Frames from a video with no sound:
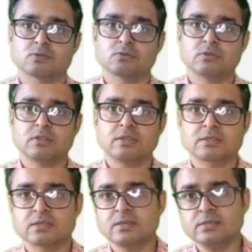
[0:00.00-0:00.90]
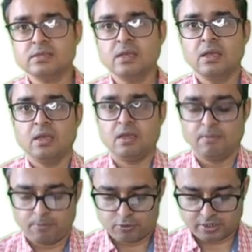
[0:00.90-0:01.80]
So this is
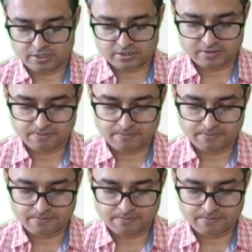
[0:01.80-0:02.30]
important.